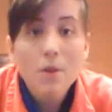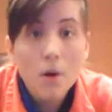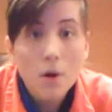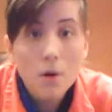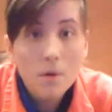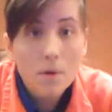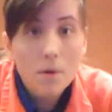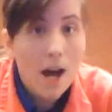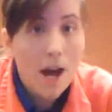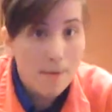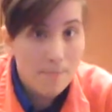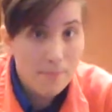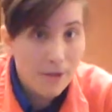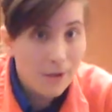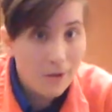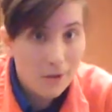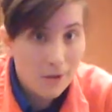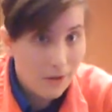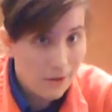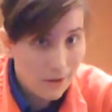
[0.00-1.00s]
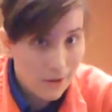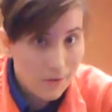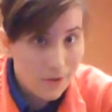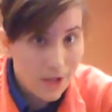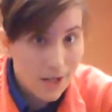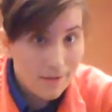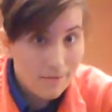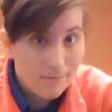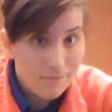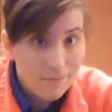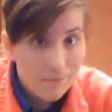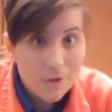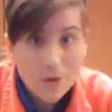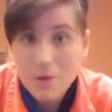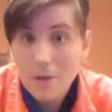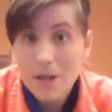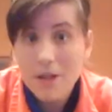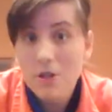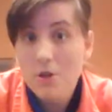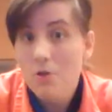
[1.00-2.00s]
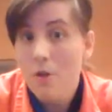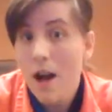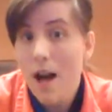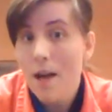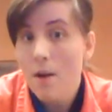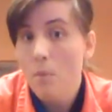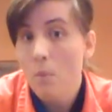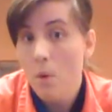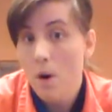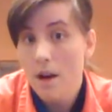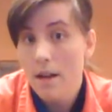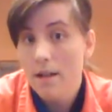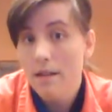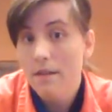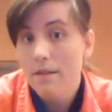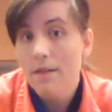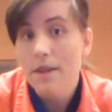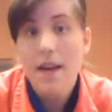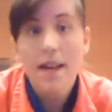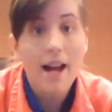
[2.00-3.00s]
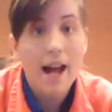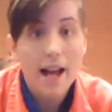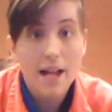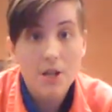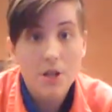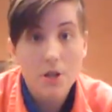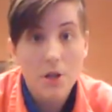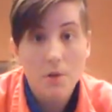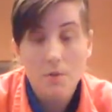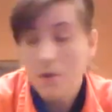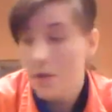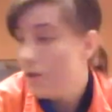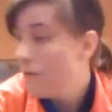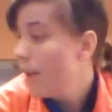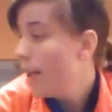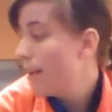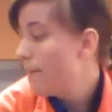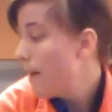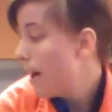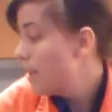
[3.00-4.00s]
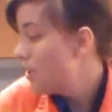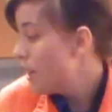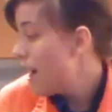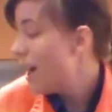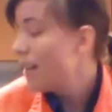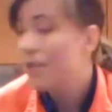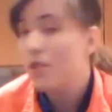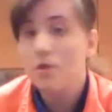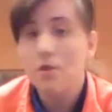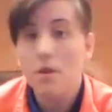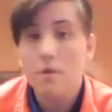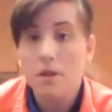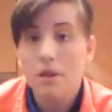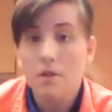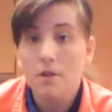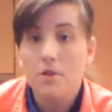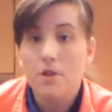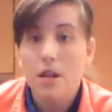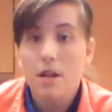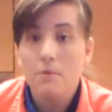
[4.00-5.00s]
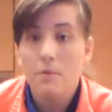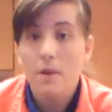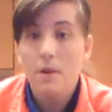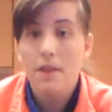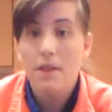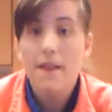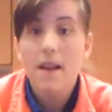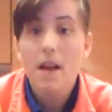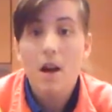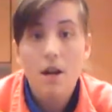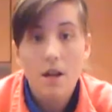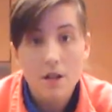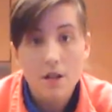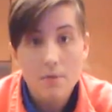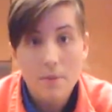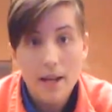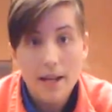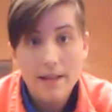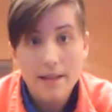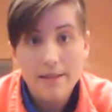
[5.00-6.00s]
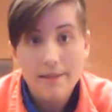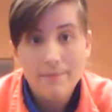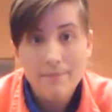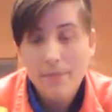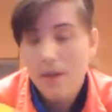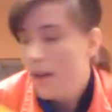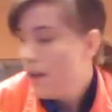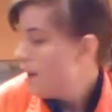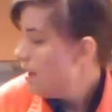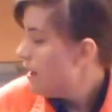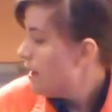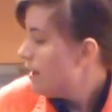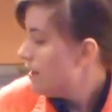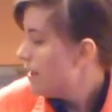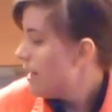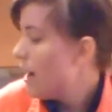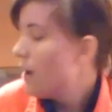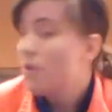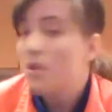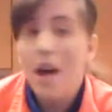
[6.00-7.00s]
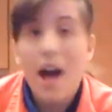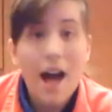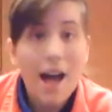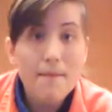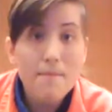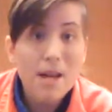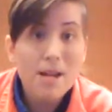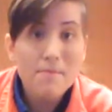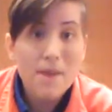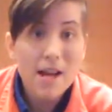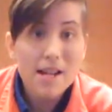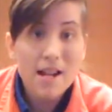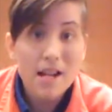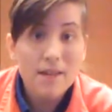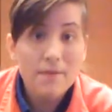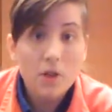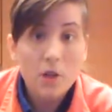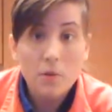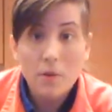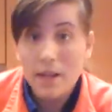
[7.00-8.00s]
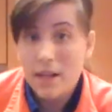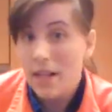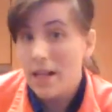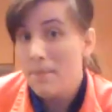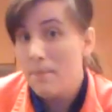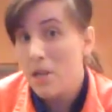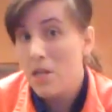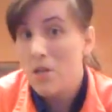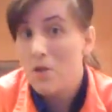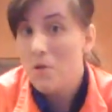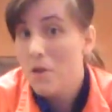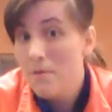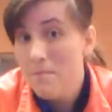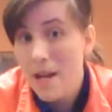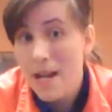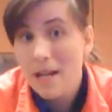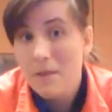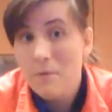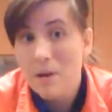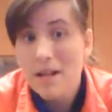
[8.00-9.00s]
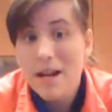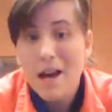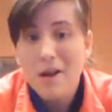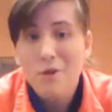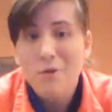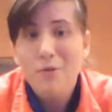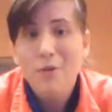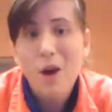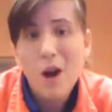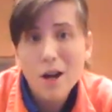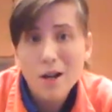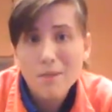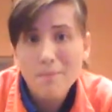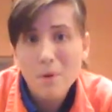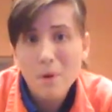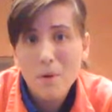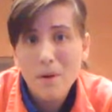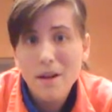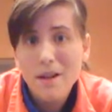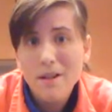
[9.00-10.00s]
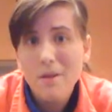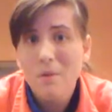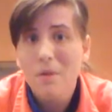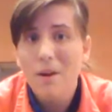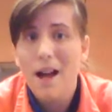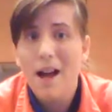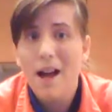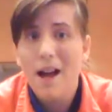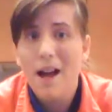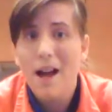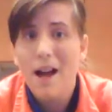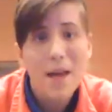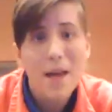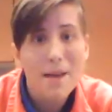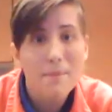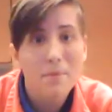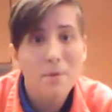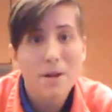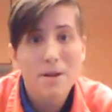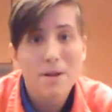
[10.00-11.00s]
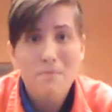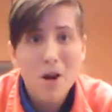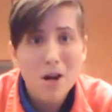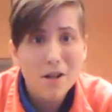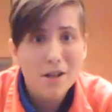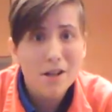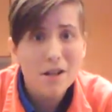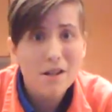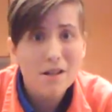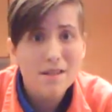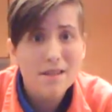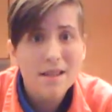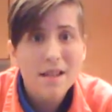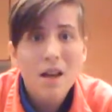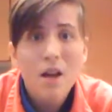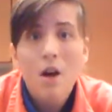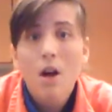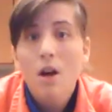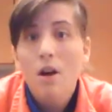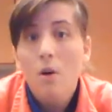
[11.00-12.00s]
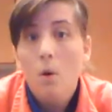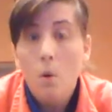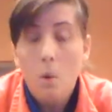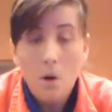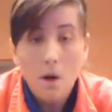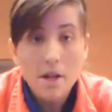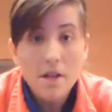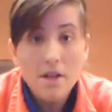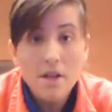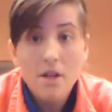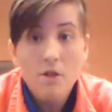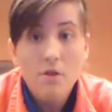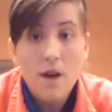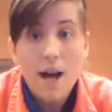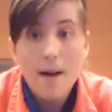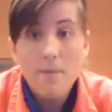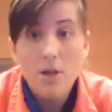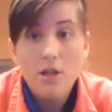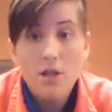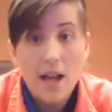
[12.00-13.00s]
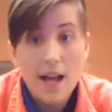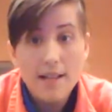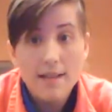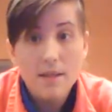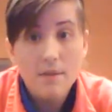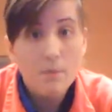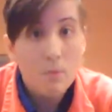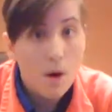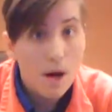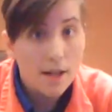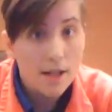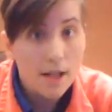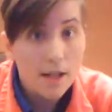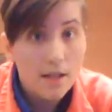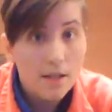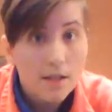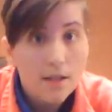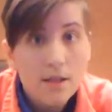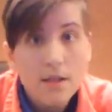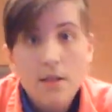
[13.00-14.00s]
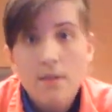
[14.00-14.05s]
your own optical illusion. You can try one that I showed you, like my Jastrow illusion with the archways. Now, I made mine out of acrylic, but you can make one out of cardboard or out of paper and markers, or you can grab a glass of water